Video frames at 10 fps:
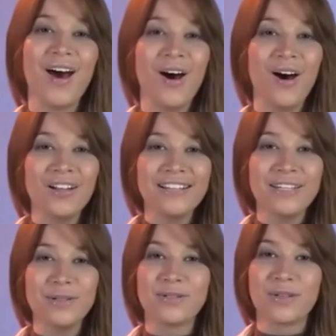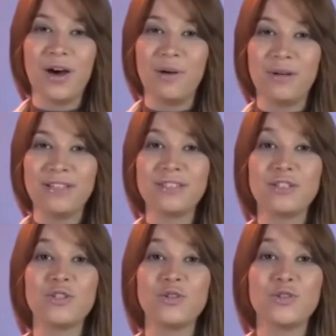Only use commas
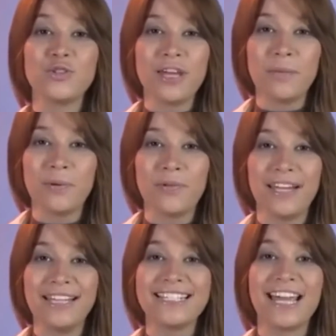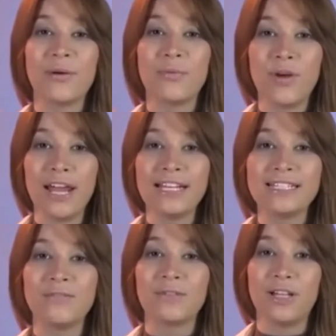to separate a
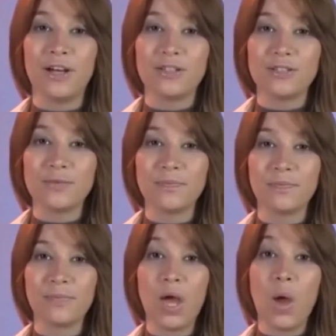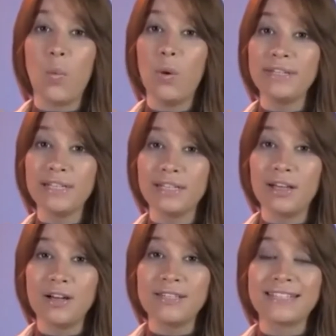relative clause when the
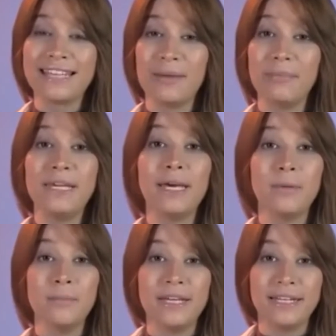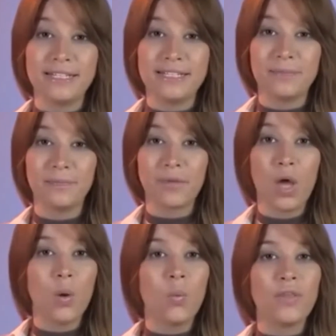clause can be omitted
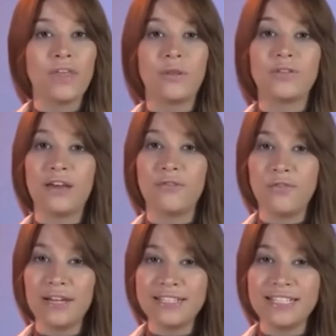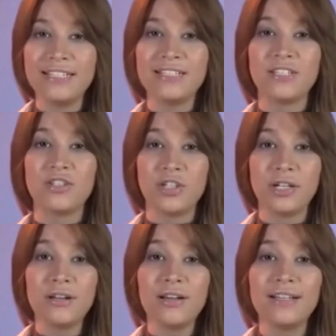without affecting the
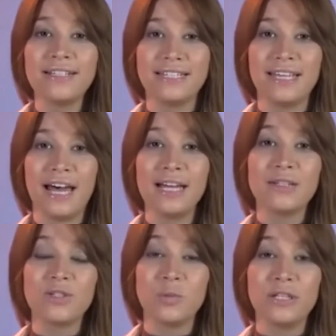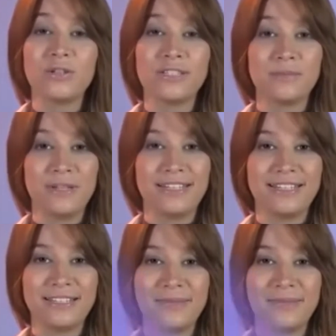general idea to be transmitted.